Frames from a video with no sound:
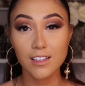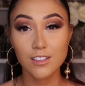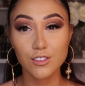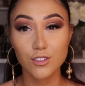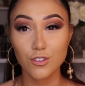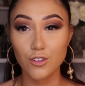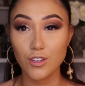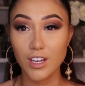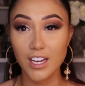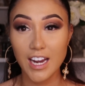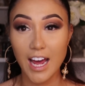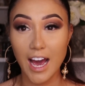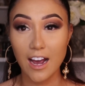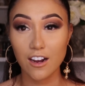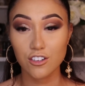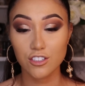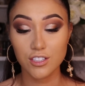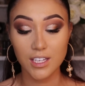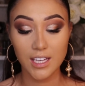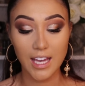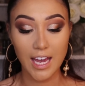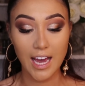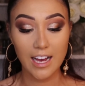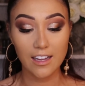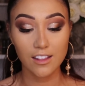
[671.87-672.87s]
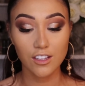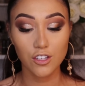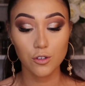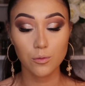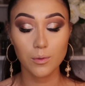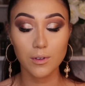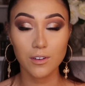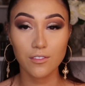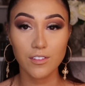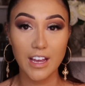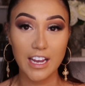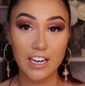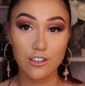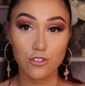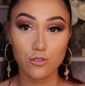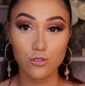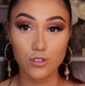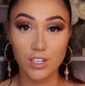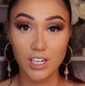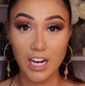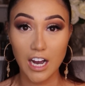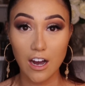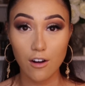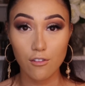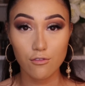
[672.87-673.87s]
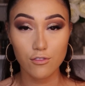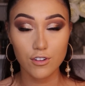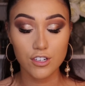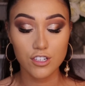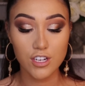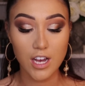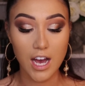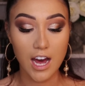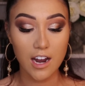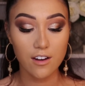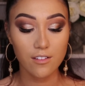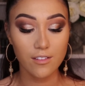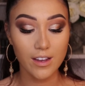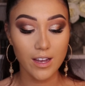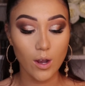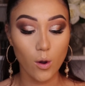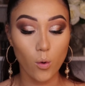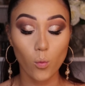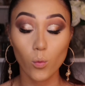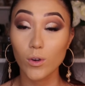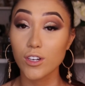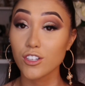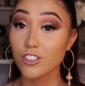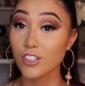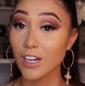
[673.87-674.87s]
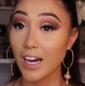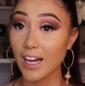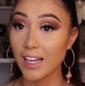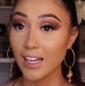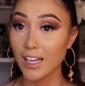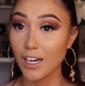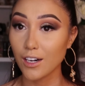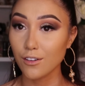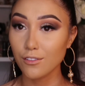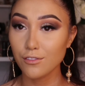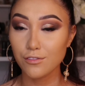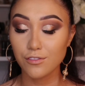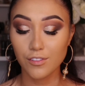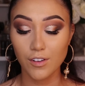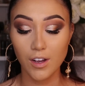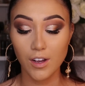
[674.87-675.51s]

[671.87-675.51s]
so you can actually get a little bit of extra coverage out of it, which I love.